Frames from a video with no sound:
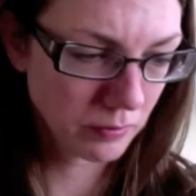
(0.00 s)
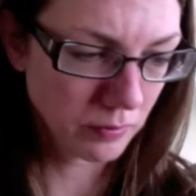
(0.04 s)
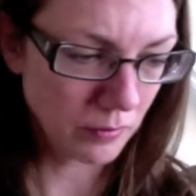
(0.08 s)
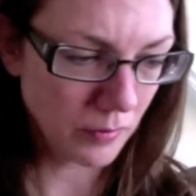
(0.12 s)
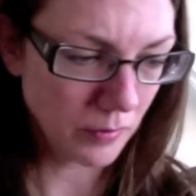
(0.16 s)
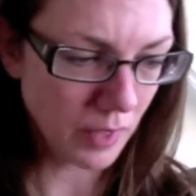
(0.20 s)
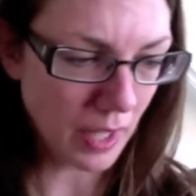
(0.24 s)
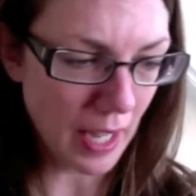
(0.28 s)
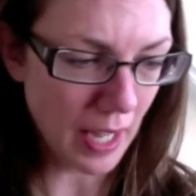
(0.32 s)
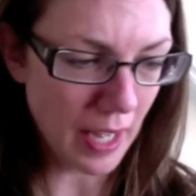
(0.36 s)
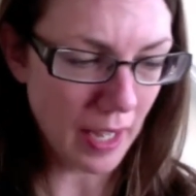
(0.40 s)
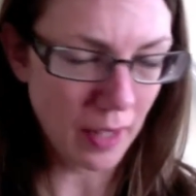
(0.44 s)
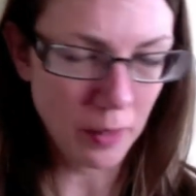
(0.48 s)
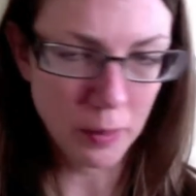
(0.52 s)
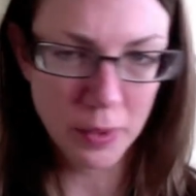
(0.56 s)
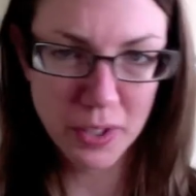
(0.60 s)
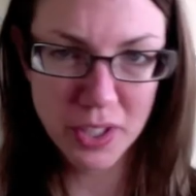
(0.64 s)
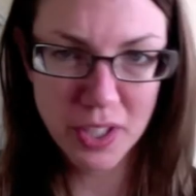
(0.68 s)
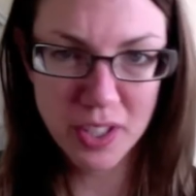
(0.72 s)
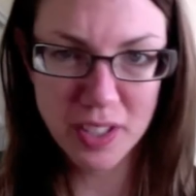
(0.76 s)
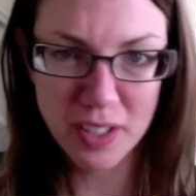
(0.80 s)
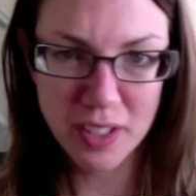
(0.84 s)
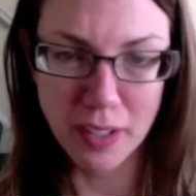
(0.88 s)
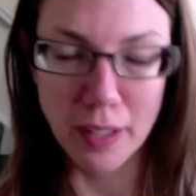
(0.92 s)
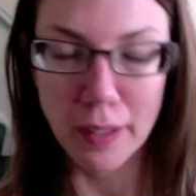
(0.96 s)
Yeah, which
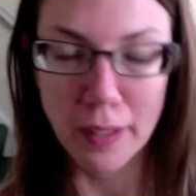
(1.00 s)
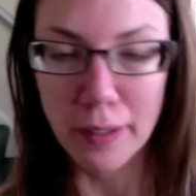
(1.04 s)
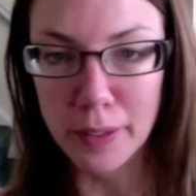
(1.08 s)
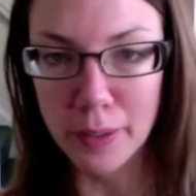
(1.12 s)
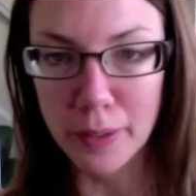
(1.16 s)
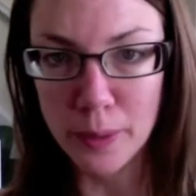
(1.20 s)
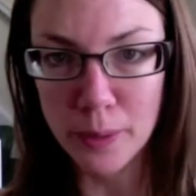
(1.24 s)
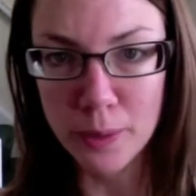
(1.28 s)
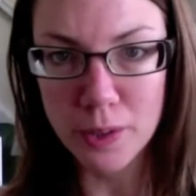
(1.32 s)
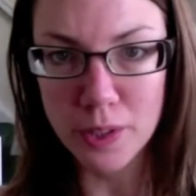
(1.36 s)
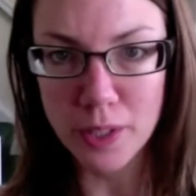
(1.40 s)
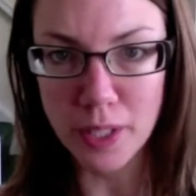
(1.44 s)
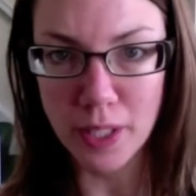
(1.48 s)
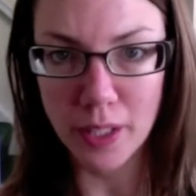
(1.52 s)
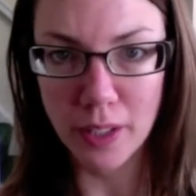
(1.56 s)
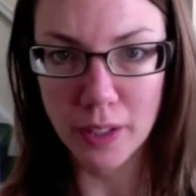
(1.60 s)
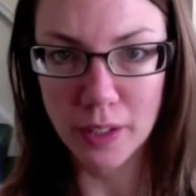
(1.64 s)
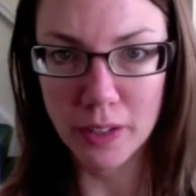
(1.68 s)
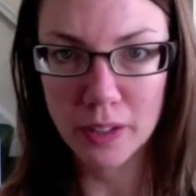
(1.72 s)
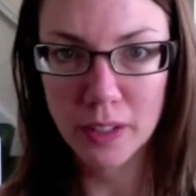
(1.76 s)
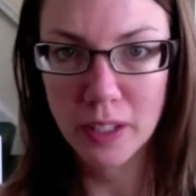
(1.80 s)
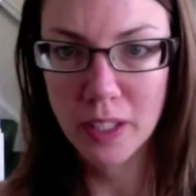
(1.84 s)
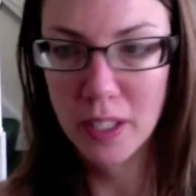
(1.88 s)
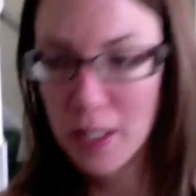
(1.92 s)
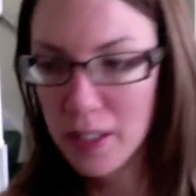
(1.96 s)
isn't a huge
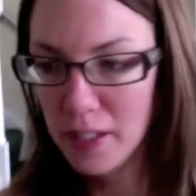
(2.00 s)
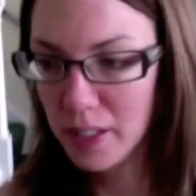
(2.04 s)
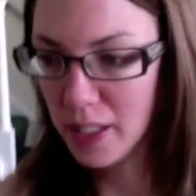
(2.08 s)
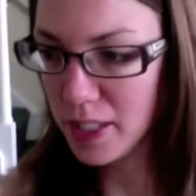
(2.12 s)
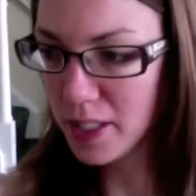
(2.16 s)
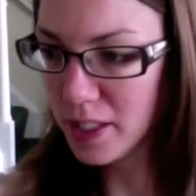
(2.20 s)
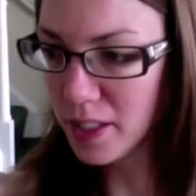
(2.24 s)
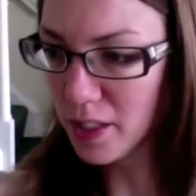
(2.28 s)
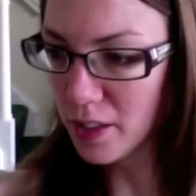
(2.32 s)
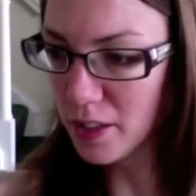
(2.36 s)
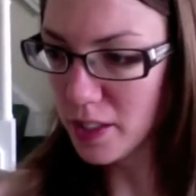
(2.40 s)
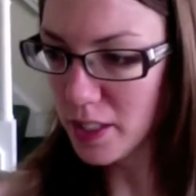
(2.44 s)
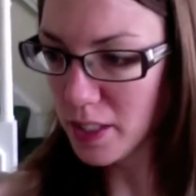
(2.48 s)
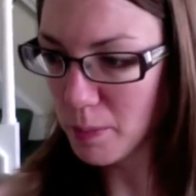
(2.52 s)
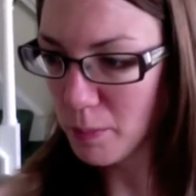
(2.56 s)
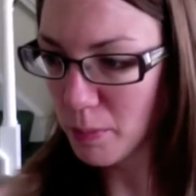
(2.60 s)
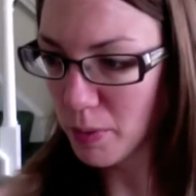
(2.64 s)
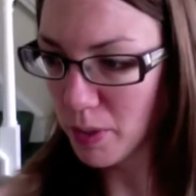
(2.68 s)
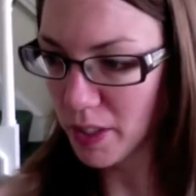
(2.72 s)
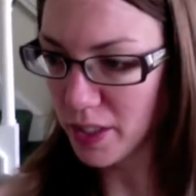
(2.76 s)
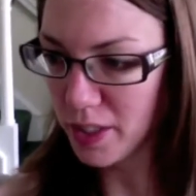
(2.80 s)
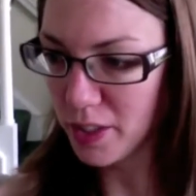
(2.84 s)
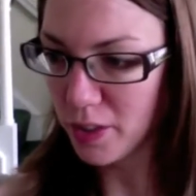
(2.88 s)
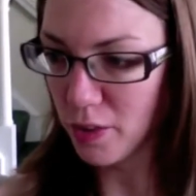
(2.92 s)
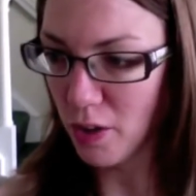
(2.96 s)
deal. They still seem
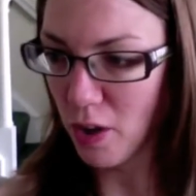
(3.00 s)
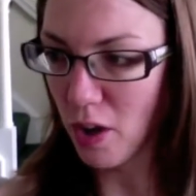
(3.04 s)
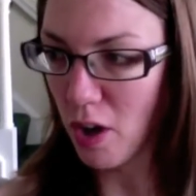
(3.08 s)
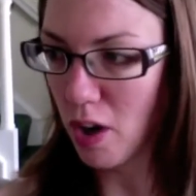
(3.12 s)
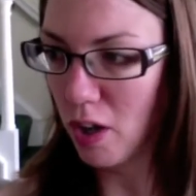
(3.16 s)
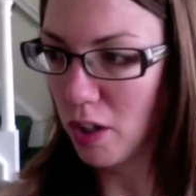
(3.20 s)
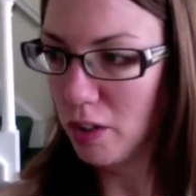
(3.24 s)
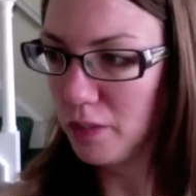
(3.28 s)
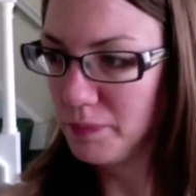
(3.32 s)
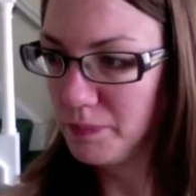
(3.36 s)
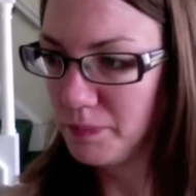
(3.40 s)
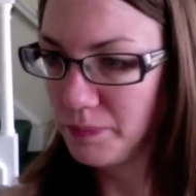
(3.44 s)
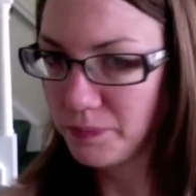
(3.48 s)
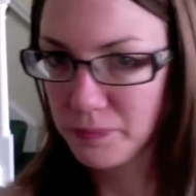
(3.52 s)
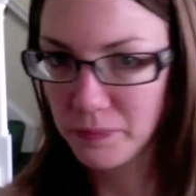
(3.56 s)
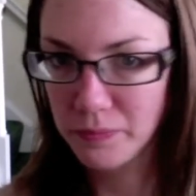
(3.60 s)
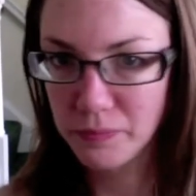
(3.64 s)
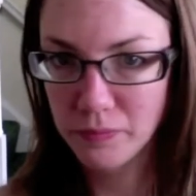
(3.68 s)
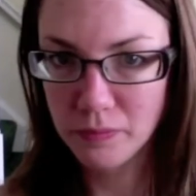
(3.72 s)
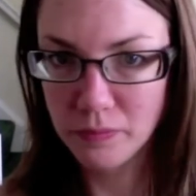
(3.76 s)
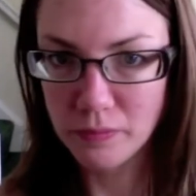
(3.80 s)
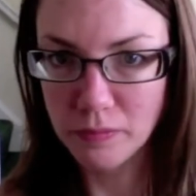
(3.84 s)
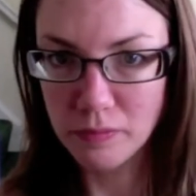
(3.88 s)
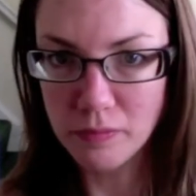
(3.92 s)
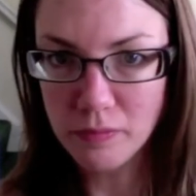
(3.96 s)
pretty strong.
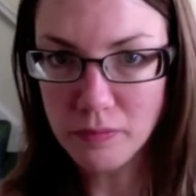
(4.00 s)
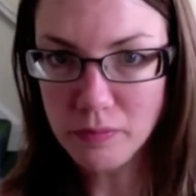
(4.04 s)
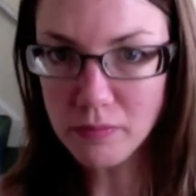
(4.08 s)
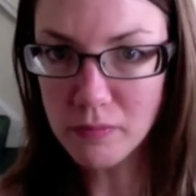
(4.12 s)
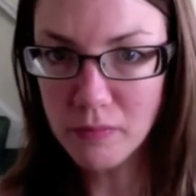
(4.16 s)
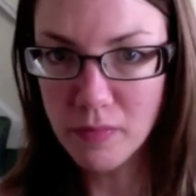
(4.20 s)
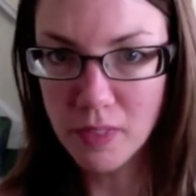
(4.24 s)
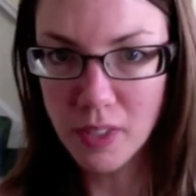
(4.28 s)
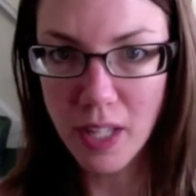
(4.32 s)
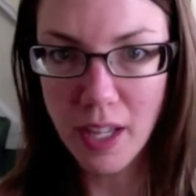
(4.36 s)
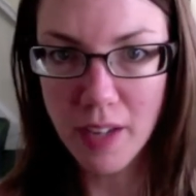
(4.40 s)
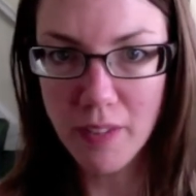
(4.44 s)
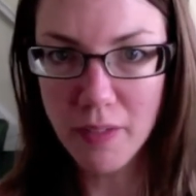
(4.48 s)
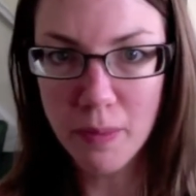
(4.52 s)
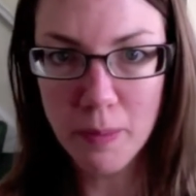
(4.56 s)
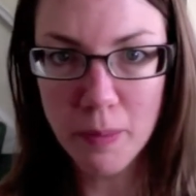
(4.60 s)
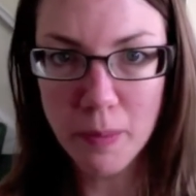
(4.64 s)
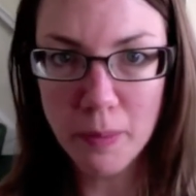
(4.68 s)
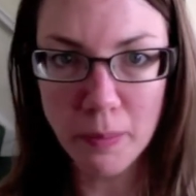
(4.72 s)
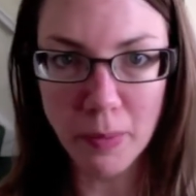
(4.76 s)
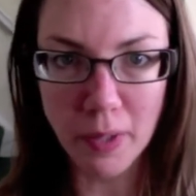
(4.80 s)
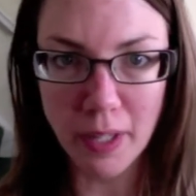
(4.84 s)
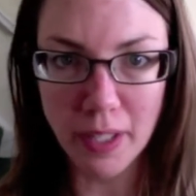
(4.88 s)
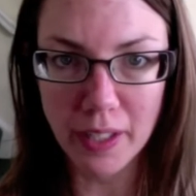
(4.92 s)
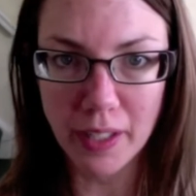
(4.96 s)
They haven't
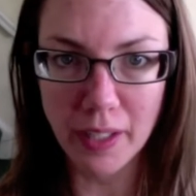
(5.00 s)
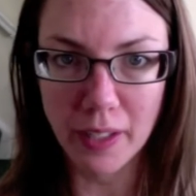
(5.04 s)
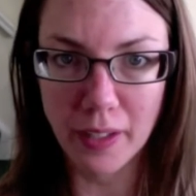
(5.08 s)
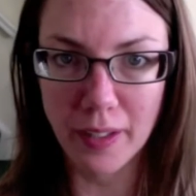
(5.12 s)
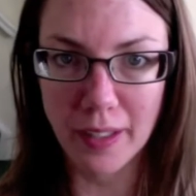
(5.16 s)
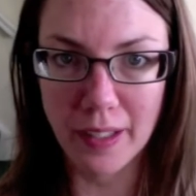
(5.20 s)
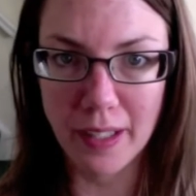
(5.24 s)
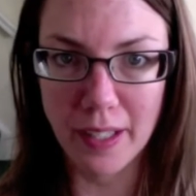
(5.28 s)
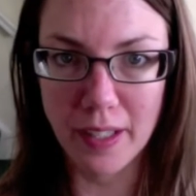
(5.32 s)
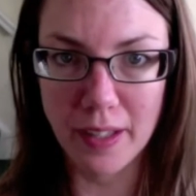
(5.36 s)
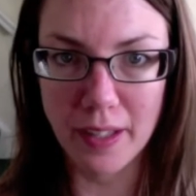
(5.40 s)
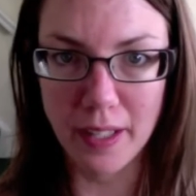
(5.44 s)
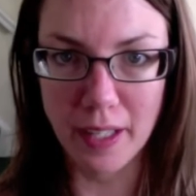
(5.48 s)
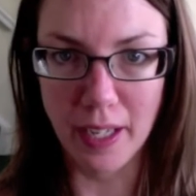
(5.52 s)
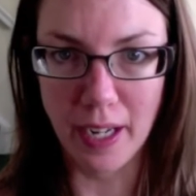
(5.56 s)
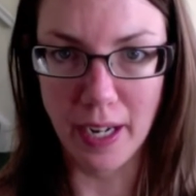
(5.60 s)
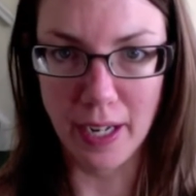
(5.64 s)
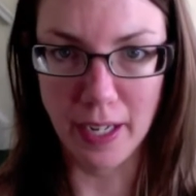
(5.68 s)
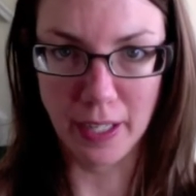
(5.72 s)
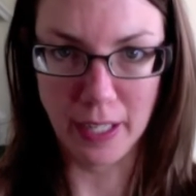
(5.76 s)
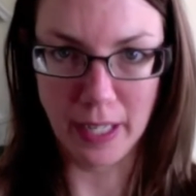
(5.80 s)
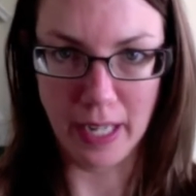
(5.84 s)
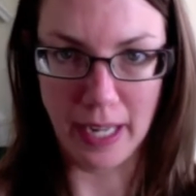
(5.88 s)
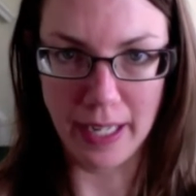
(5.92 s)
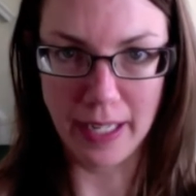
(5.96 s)
been breaking or anything.
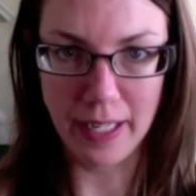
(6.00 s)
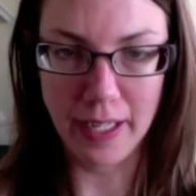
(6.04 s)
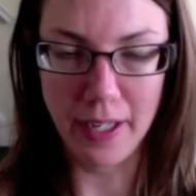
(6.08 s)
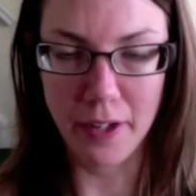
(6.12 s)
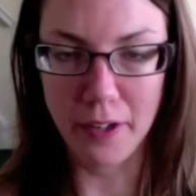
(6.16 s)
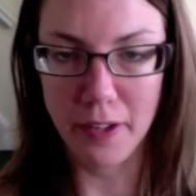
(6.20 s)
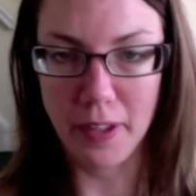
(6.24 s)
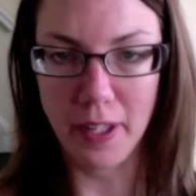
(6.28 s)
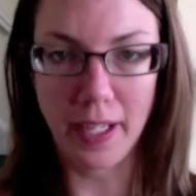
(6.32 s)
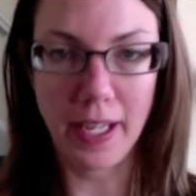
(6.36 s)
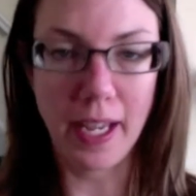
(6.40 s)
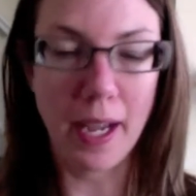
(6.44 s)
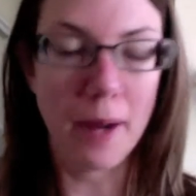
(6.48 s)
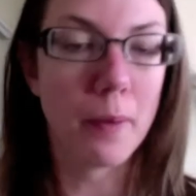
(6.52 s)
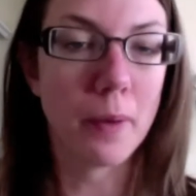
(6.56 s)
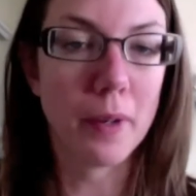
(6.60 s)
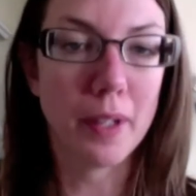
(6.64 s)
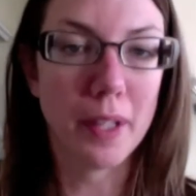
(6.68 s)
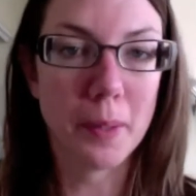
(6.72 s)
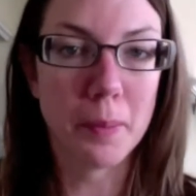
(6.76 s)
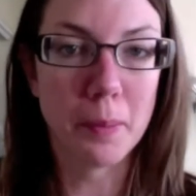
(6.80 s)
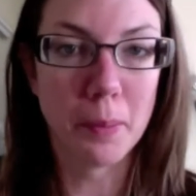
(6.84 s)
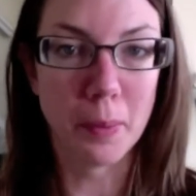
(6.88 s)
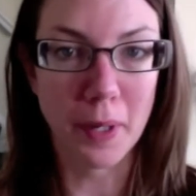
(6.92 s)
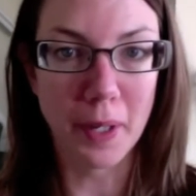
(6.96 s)
I hear they get
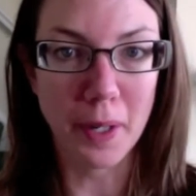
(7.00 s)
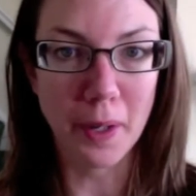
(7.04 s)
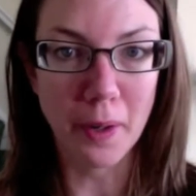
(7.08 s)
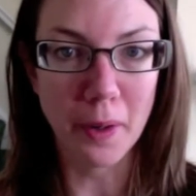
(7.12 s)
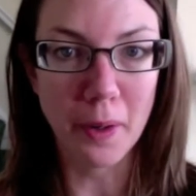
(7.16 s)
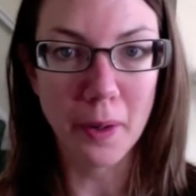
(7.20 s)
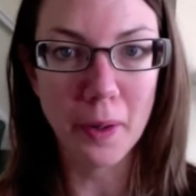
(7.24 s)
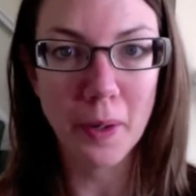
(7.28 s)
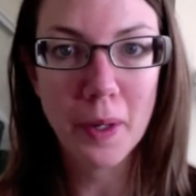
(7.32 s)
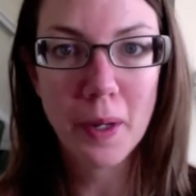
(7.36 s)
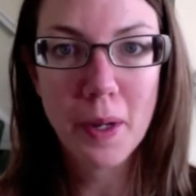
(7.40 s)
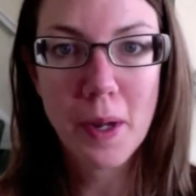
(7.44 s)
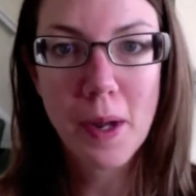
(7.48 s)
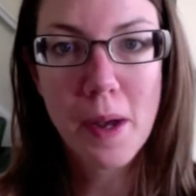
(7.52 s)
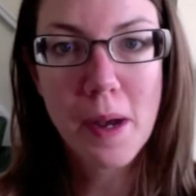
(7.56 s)
really brittle.